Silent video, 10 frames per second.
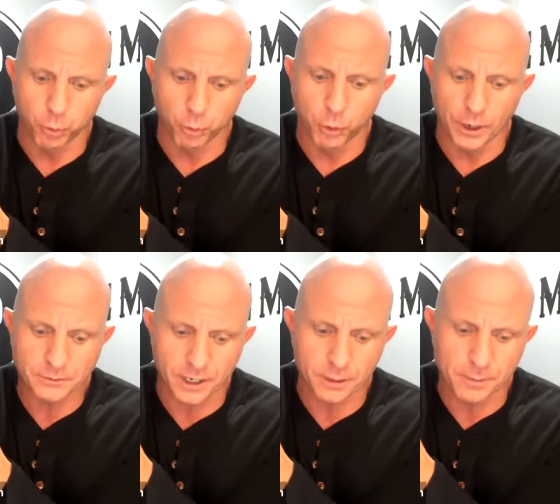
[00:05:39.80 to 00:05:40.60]
when I'm
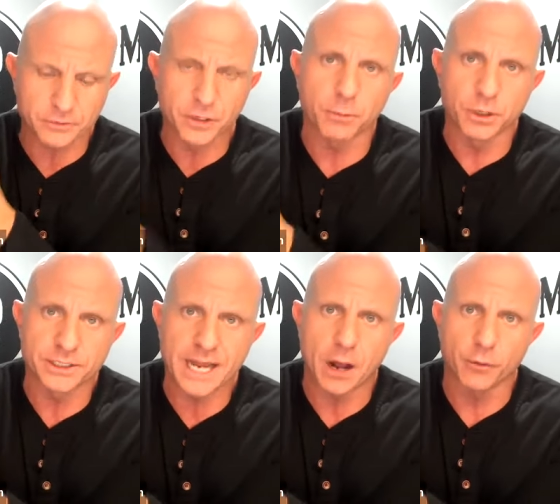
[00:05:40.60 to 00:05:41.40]
talking about doubling
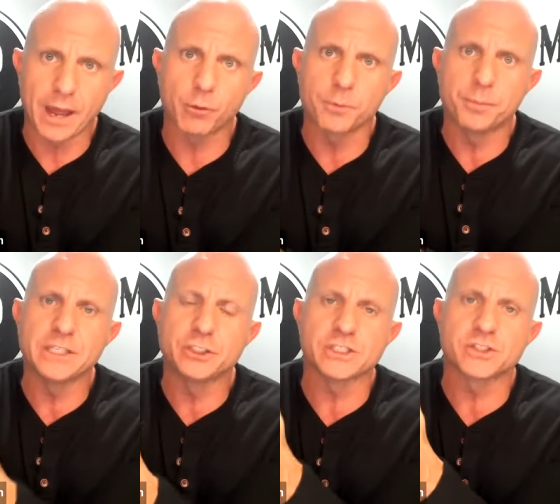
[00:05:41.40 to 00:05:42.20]
down, that would
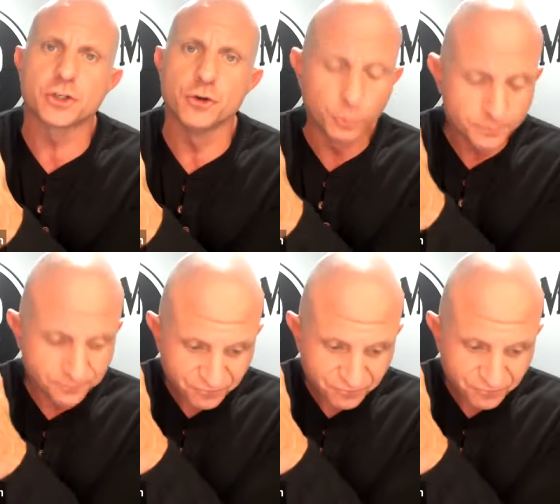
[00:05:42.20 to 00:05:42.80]
be just to,